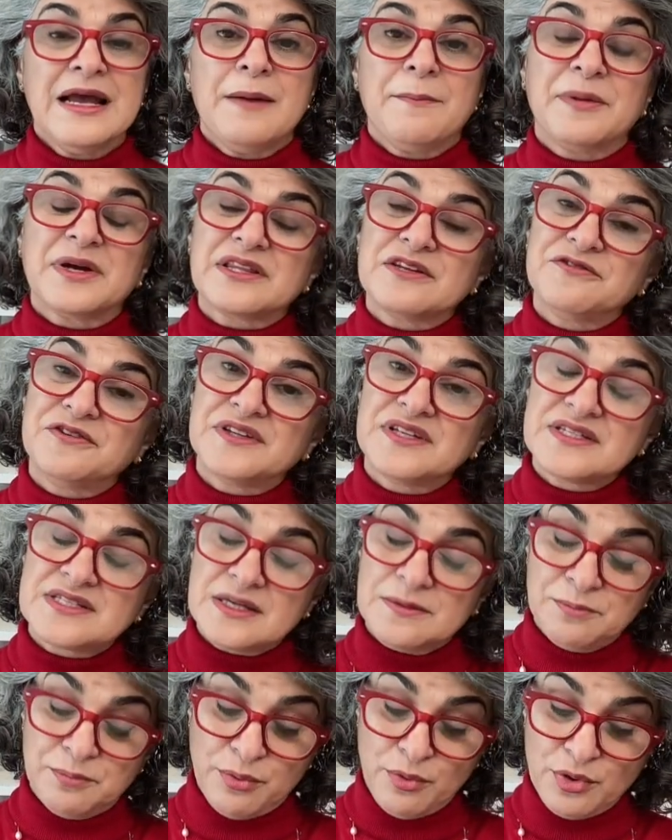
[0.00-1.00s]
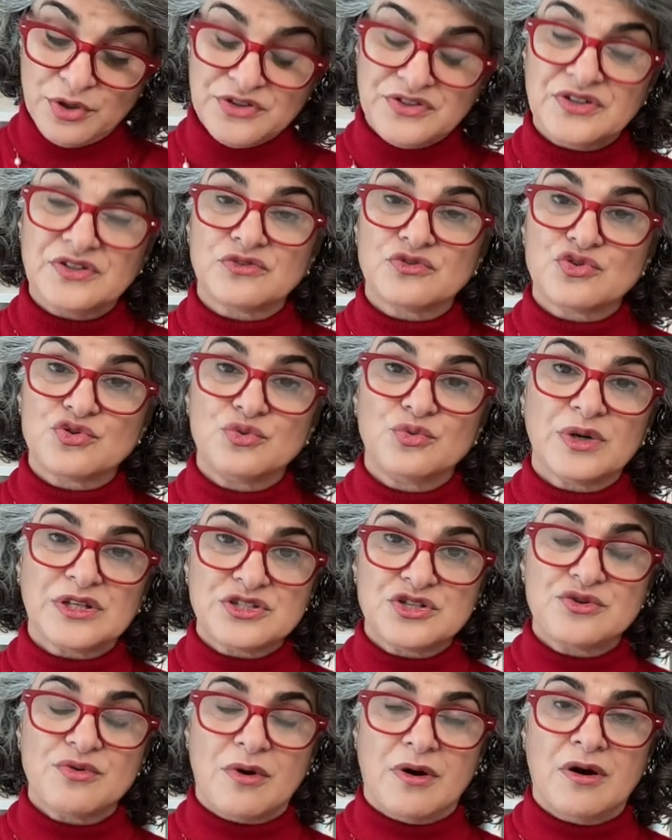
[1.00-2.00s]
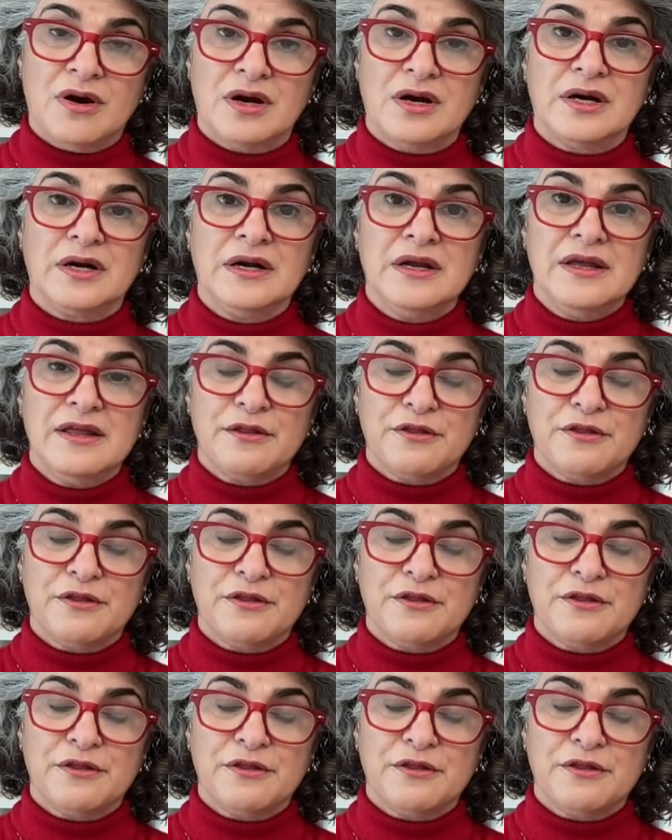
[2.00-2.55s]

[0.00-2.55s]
But if it is important to what you are